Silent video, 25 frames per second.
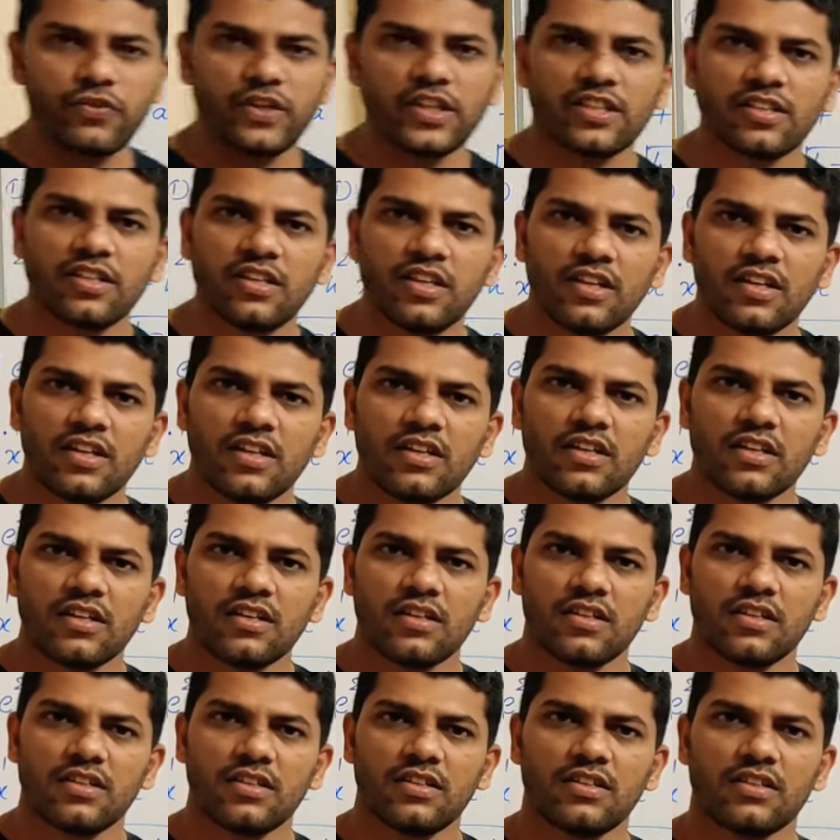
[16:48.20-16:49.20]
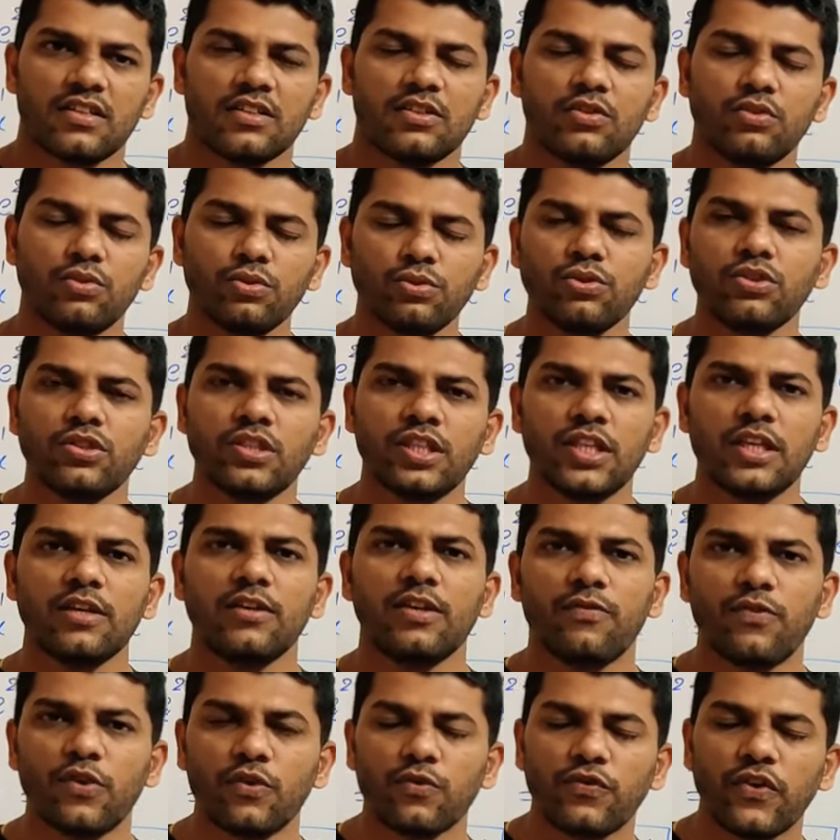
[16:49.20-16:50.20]
with
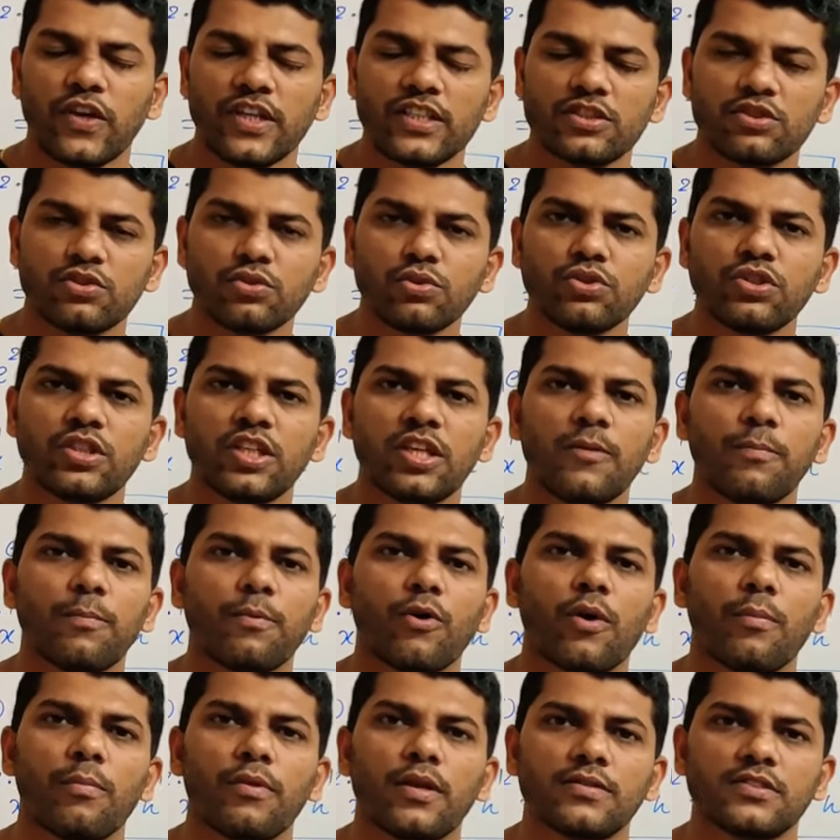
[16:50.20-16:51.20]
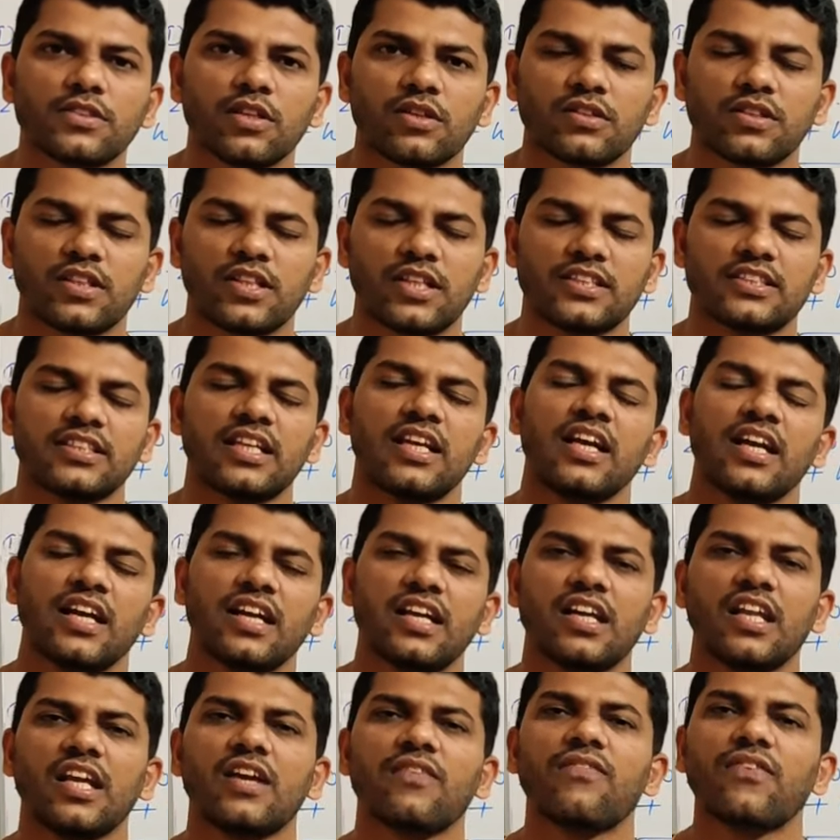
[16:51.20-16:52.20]
if you face 2-3 problems of this,
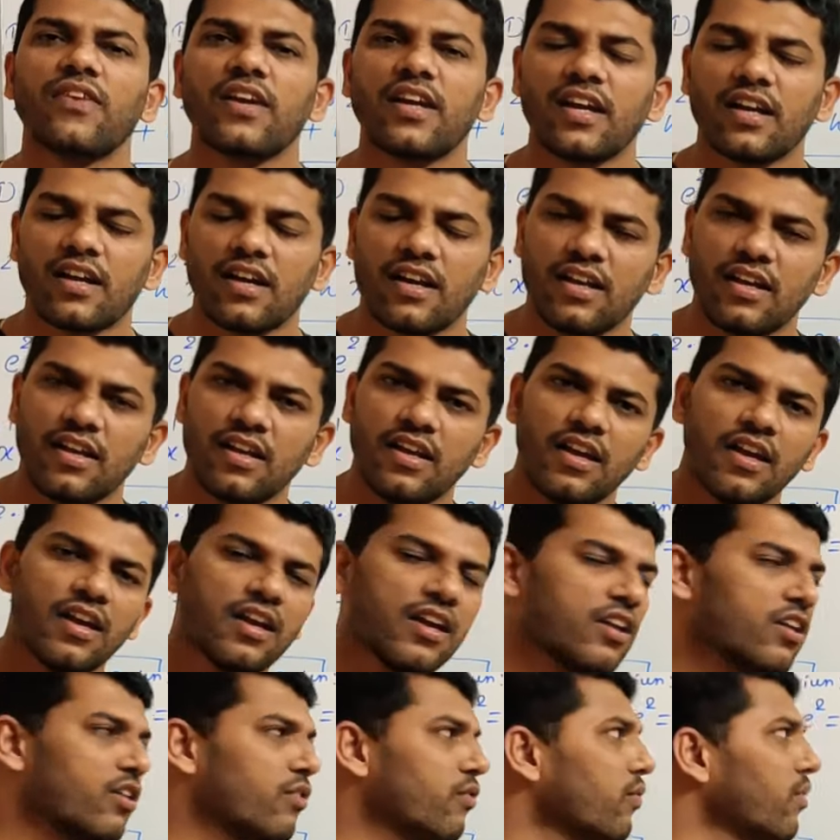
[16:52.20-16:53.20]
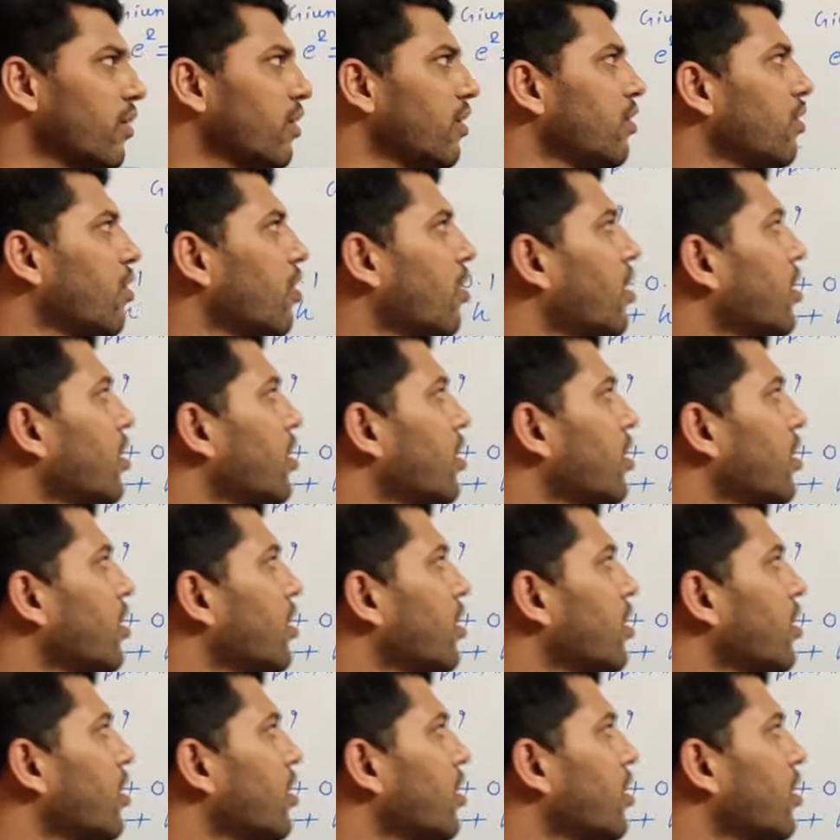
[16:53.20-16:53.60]
definitely you will